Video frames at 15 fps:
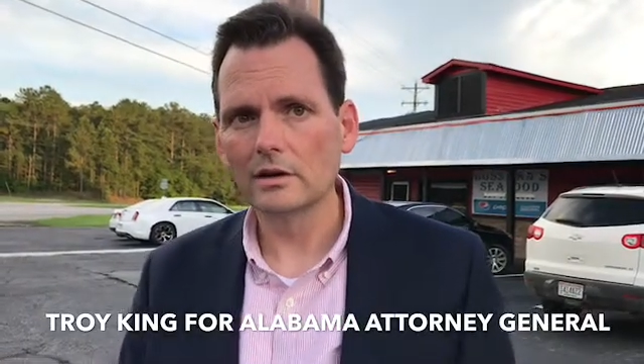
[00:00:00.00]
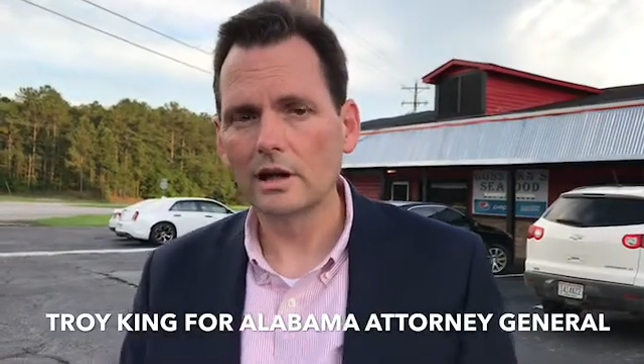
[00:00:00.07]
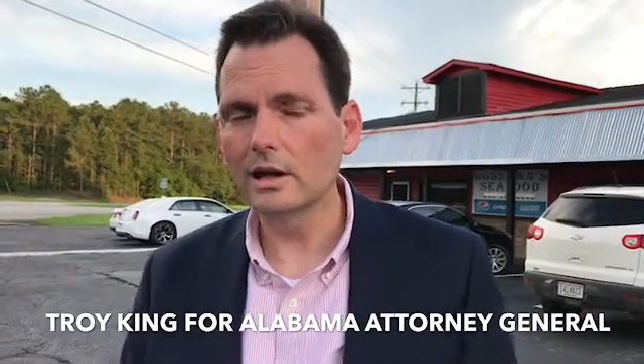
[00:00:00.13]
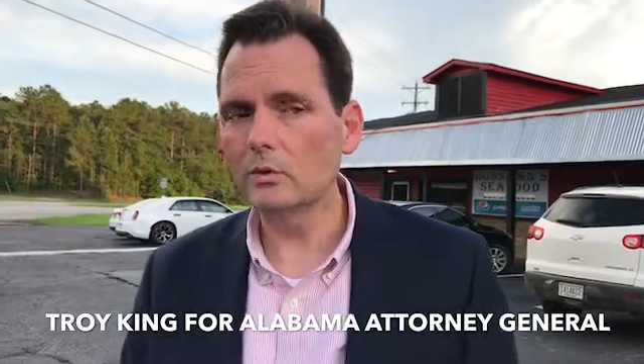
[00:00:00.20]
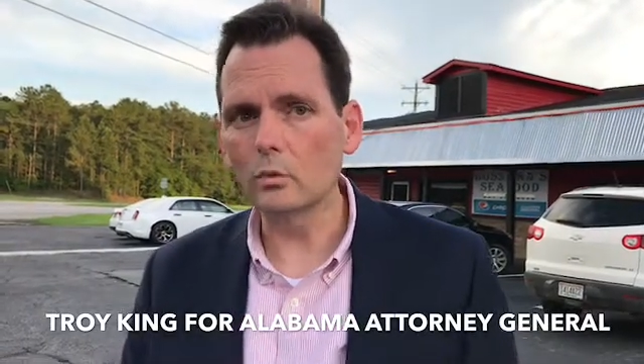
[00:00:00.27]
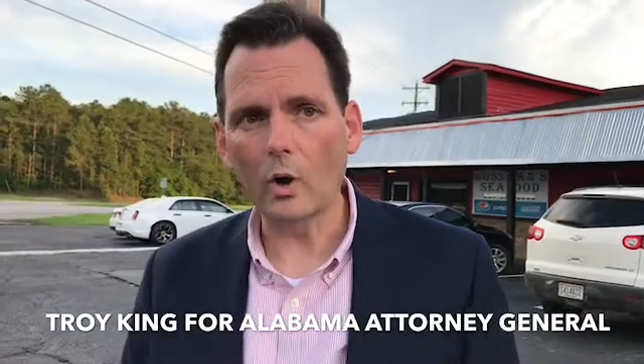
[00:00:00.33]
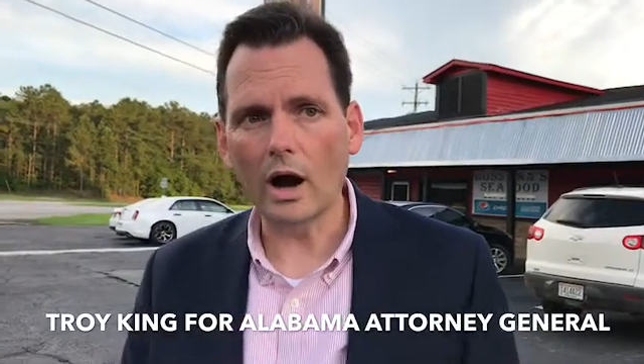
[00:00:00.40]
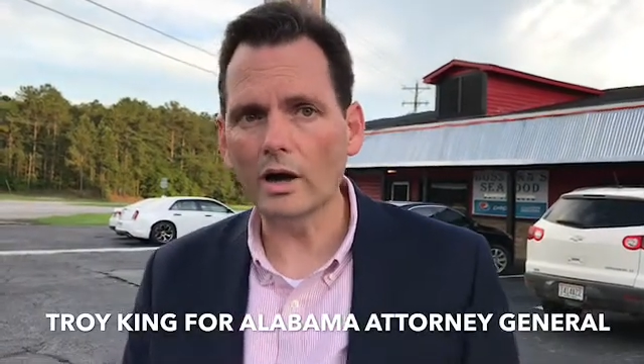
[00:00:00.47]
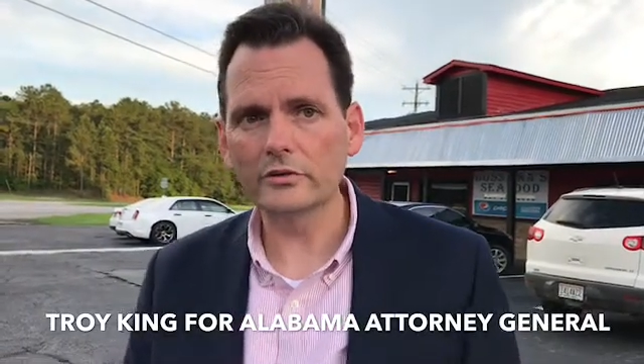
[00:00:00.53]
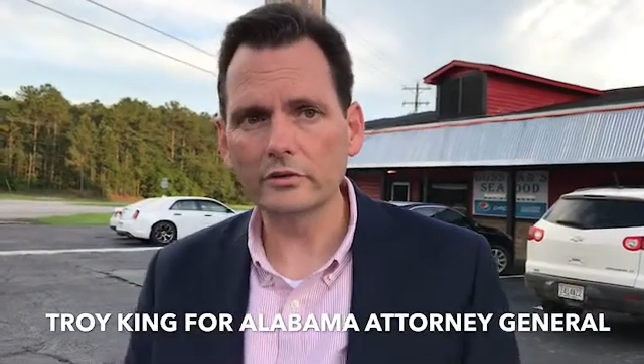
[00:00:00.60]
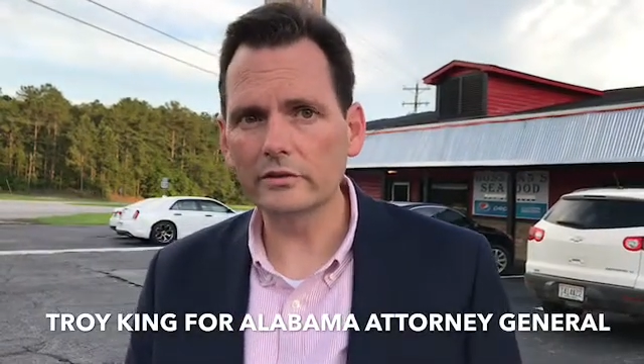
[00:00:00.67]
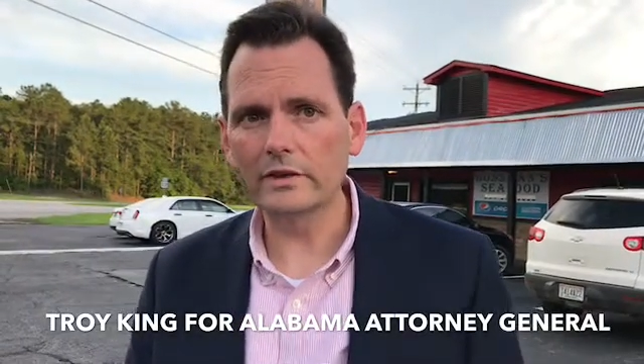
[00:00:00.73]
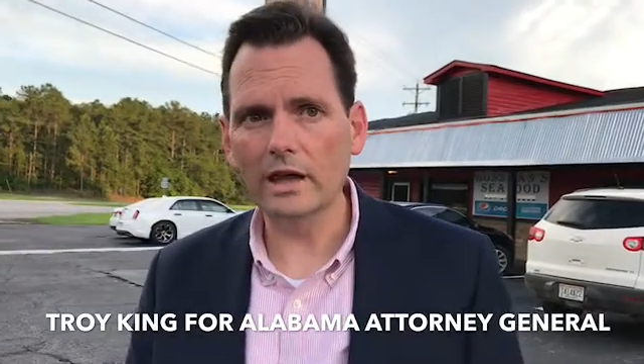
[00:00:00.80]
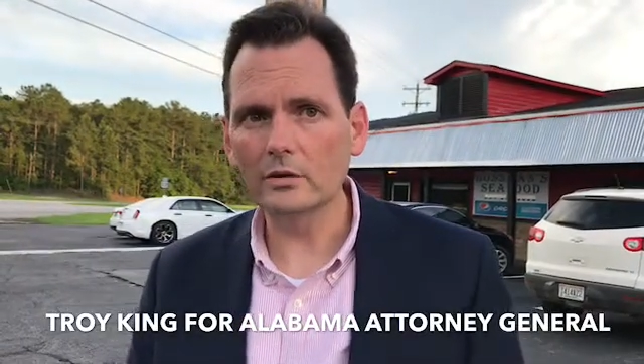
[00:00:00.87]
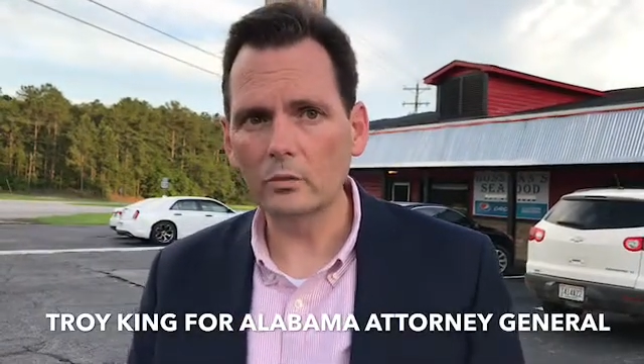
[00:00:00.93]
It
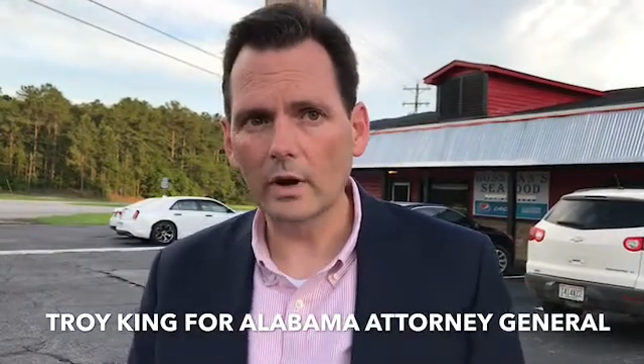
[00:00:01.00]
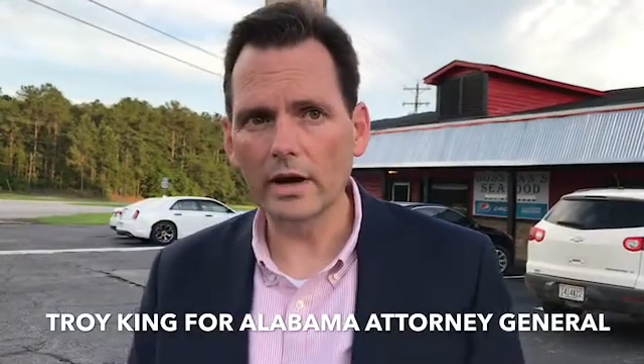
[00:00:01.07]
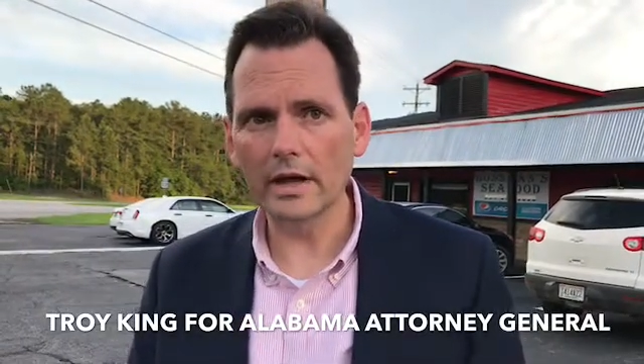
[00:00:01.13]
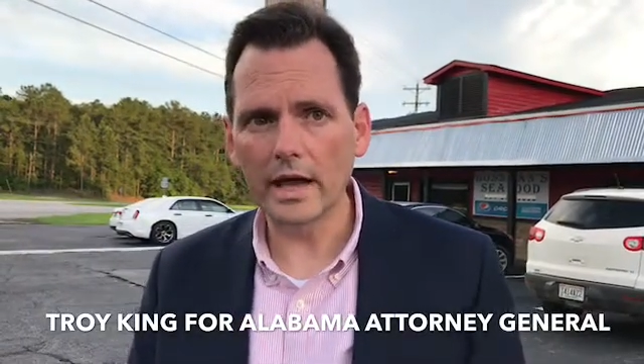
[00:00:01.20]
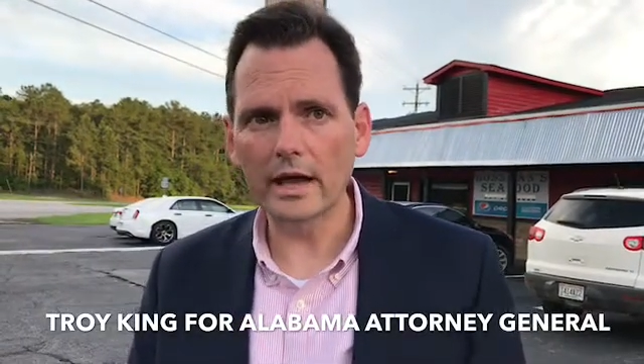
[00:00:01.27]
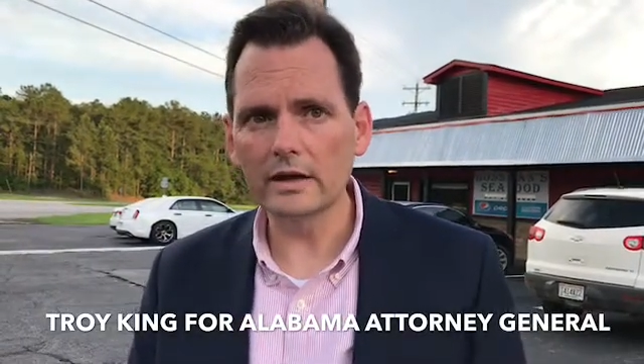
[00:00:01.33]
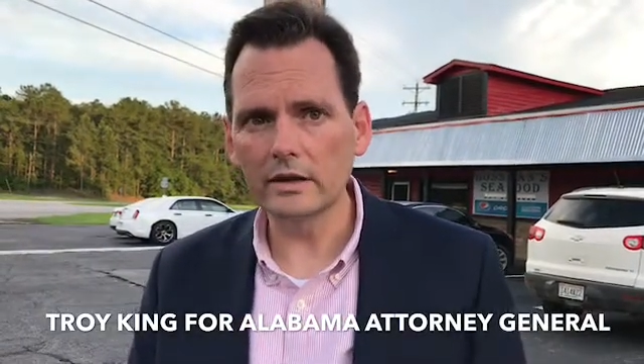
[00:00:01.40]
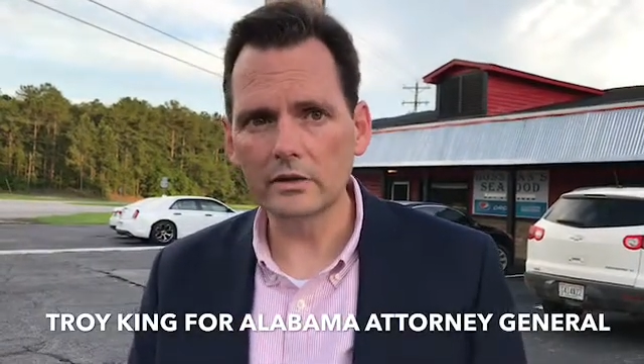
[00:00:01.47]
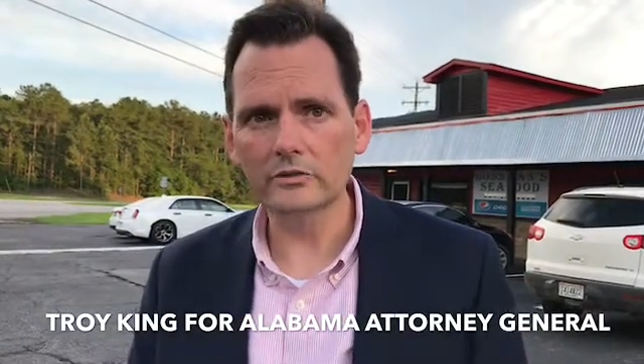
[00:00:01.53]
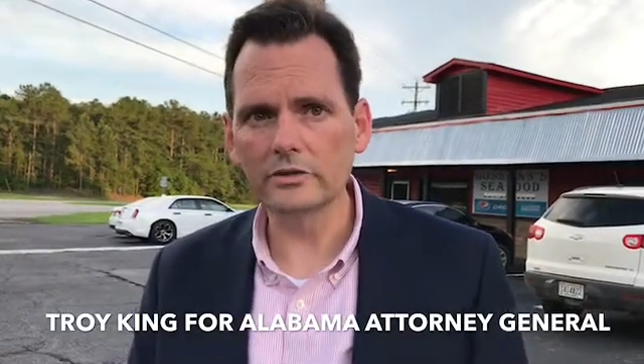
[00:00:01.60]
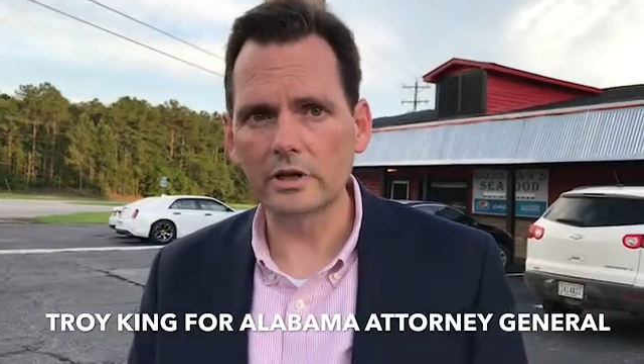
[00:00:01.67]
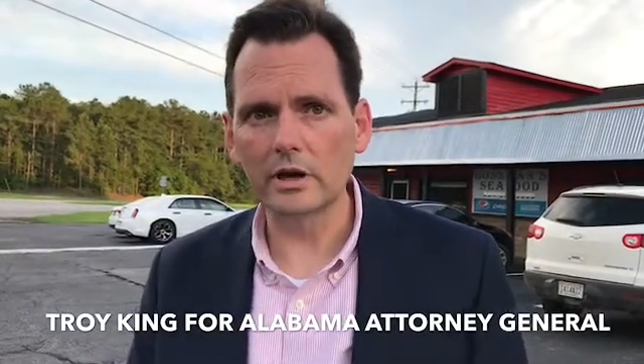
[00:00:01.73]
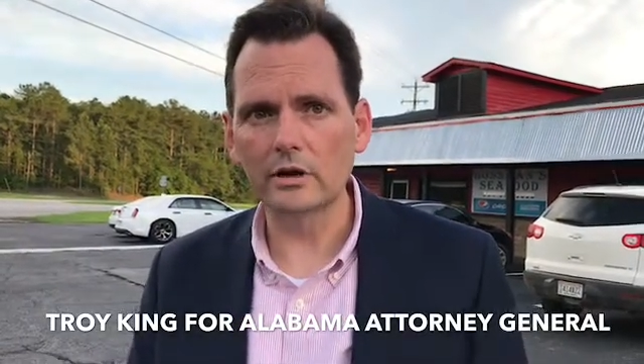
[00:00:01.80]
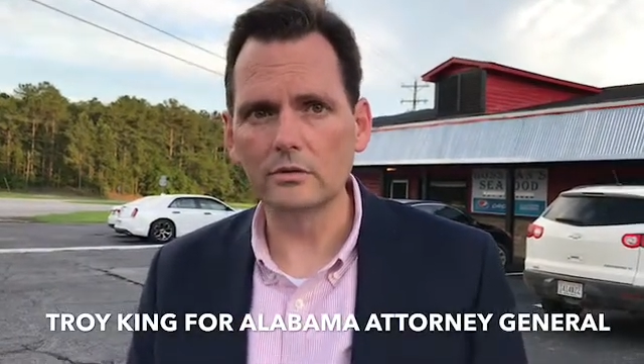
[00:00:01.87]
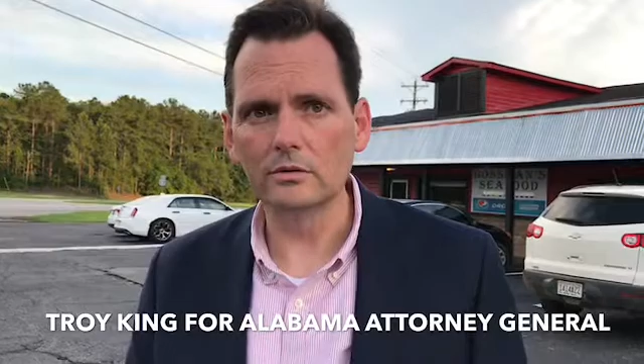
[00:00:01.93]
wasn't that way 8 years
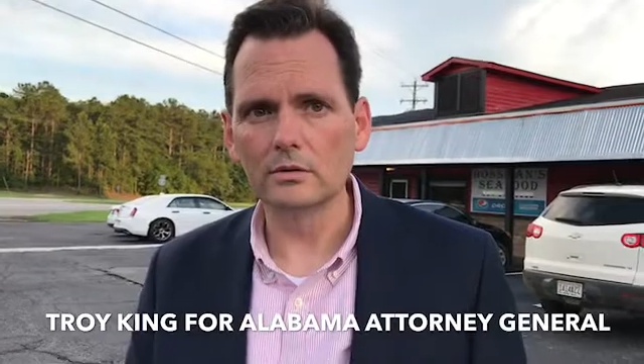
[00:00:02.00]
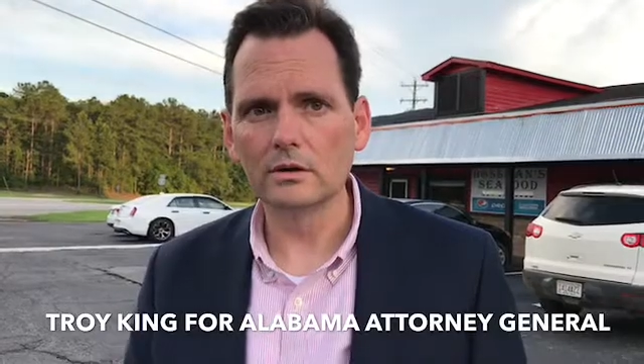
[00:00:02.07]
ago.